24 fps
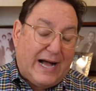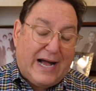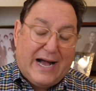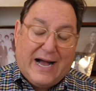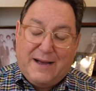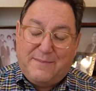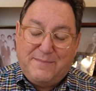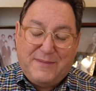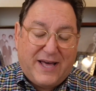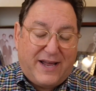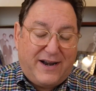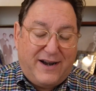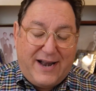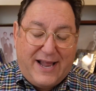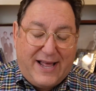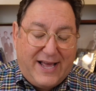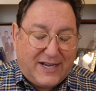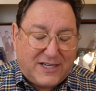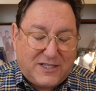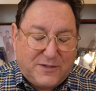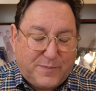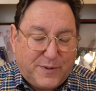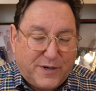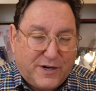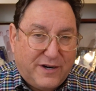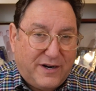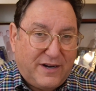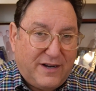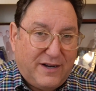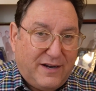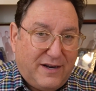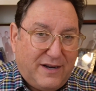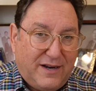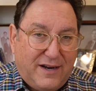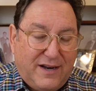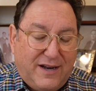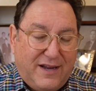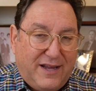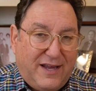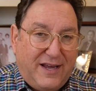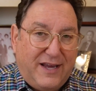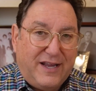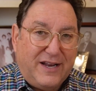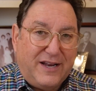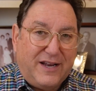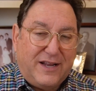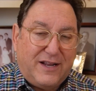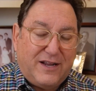I'm not an expert
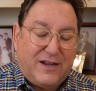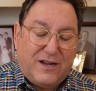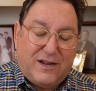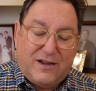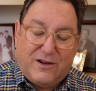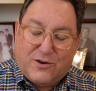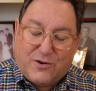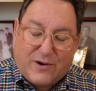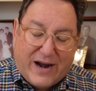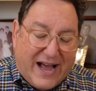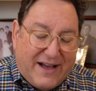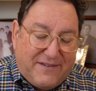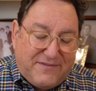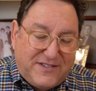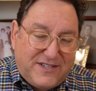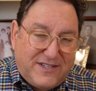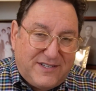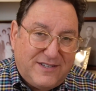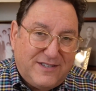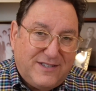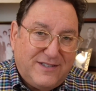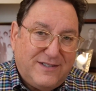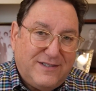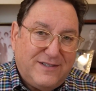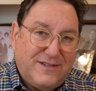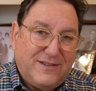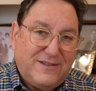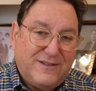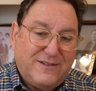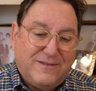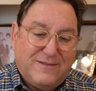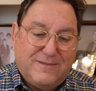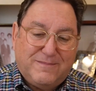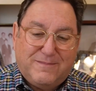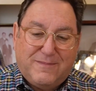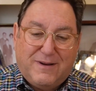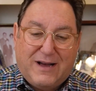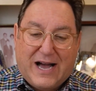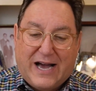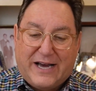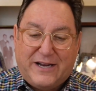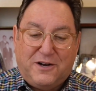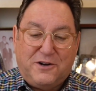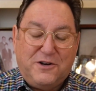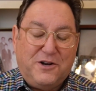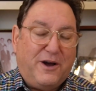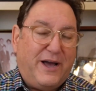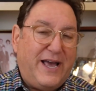in crafts. I
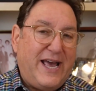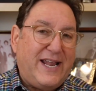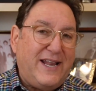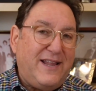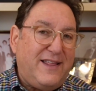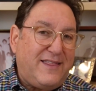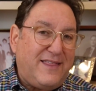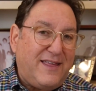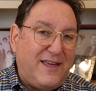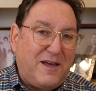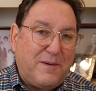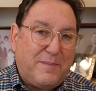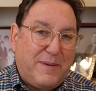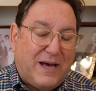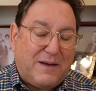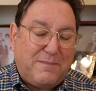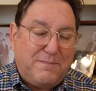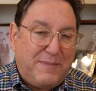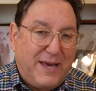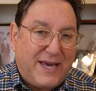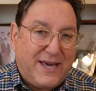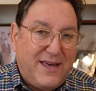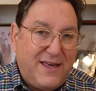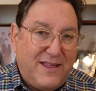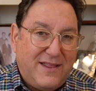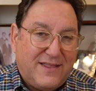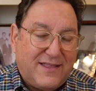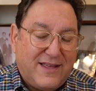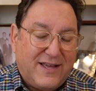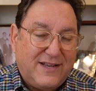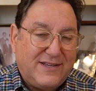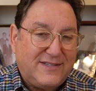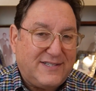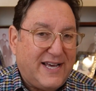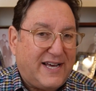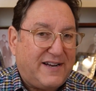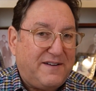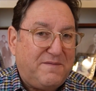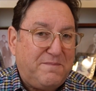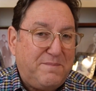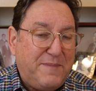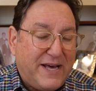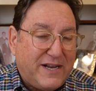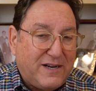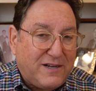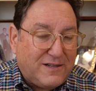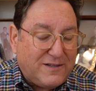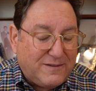don't know anything about making things out of
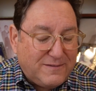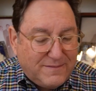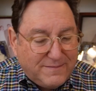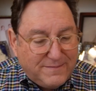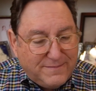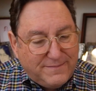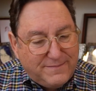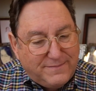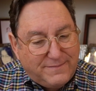metal.